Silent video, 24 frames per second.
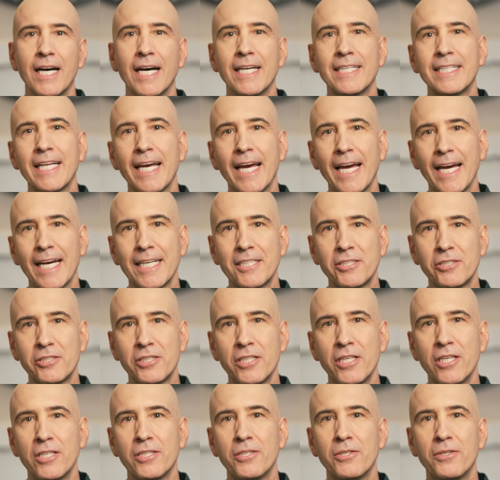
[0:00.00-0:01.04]
attached
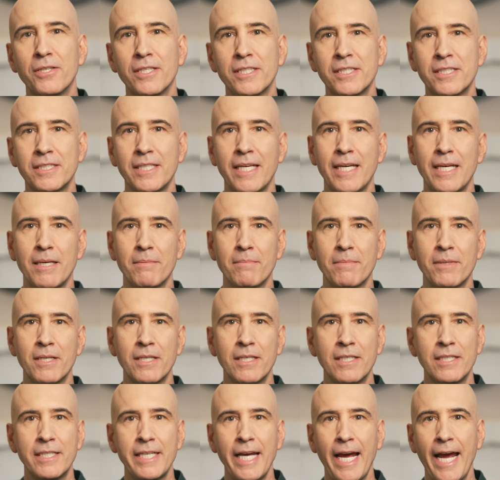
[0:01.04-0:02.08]
to the same
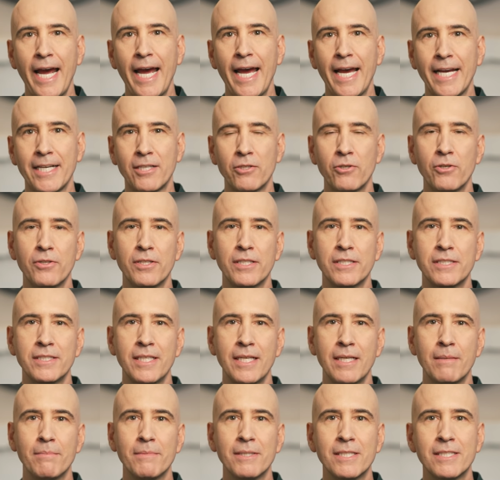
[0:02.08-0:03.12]
tag or the
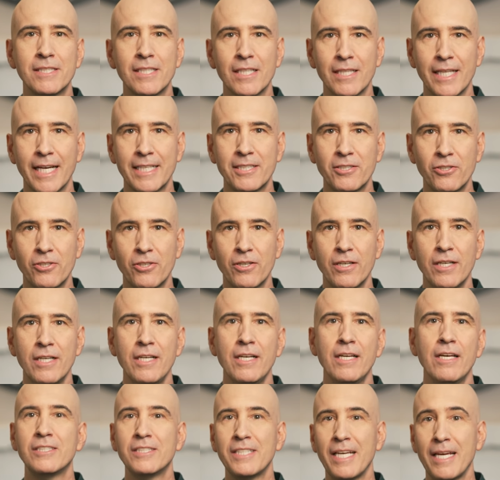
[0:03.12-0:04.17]
same selector,
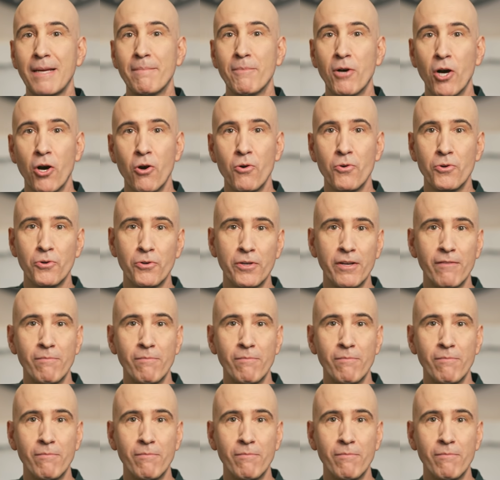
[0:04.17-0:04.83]
same owner.